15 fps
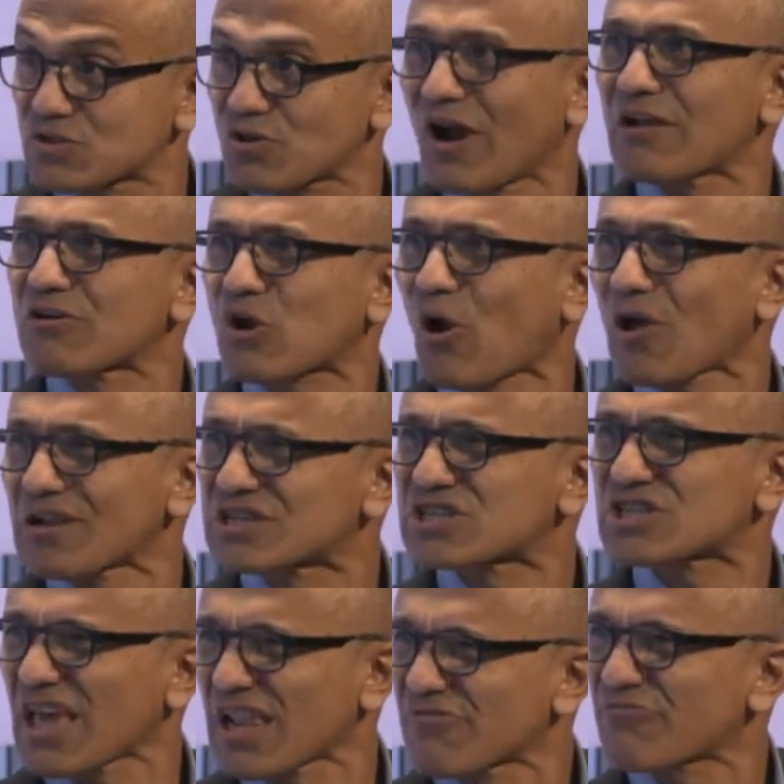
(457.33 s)
So I'll call it
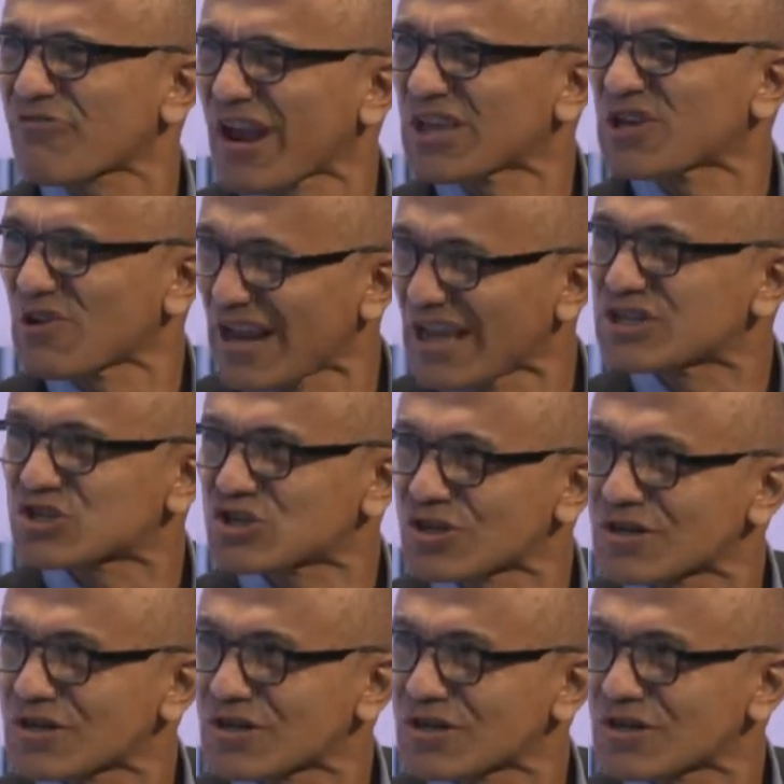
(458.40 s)
self-regulation.